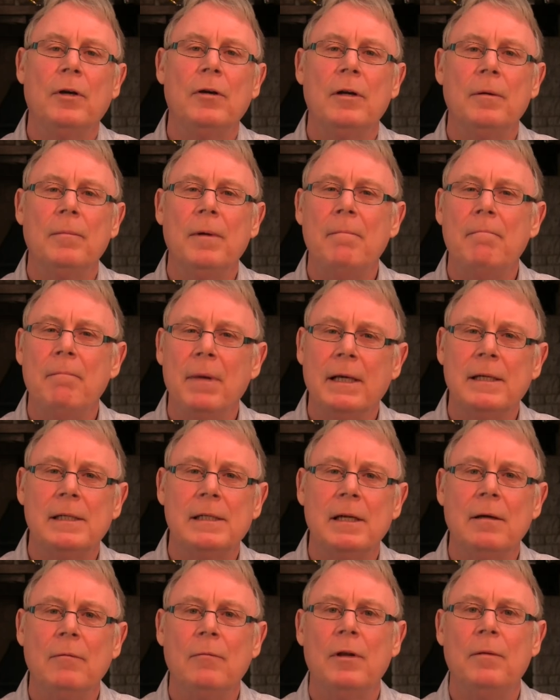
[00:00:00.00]
going to be
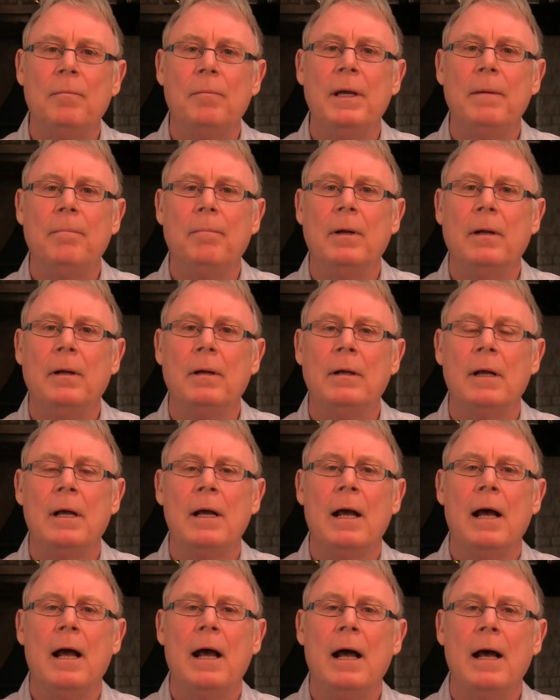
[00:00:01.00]
mixing with people
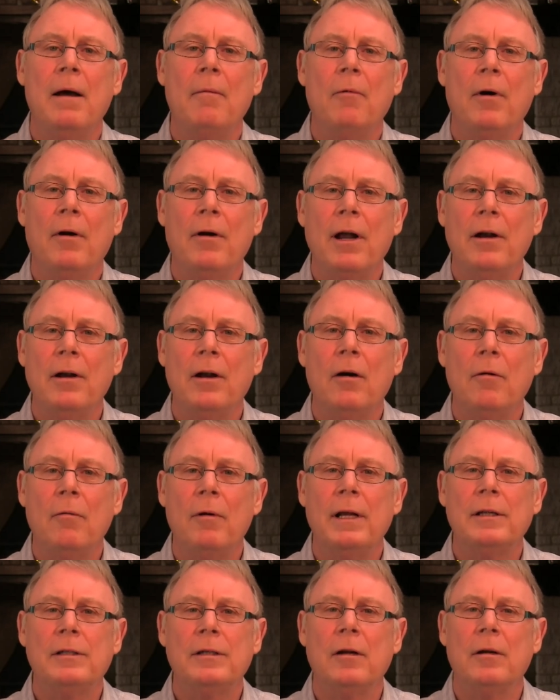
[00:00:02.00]
where I know
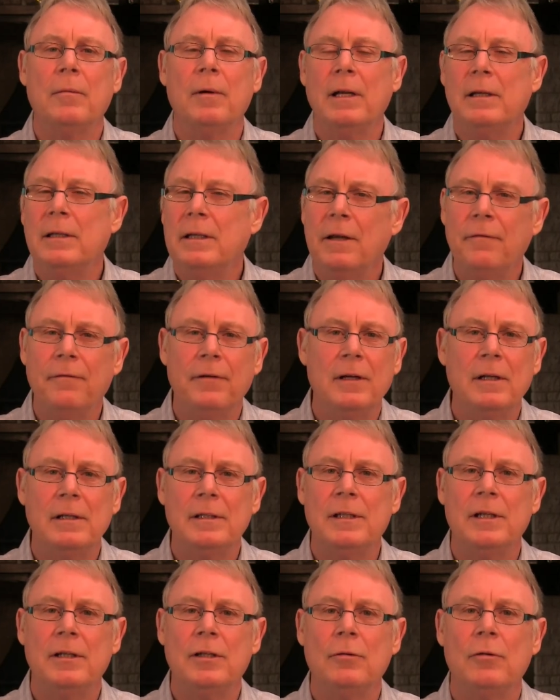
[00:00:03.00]
it's going to be a difficult
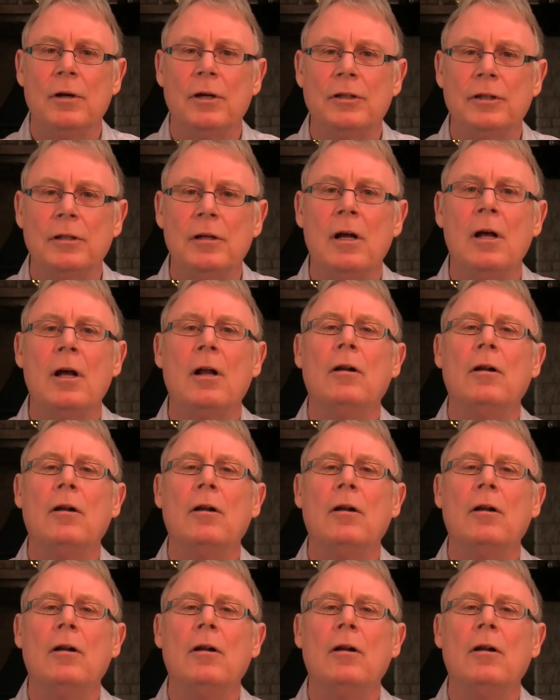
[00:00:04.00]
situation.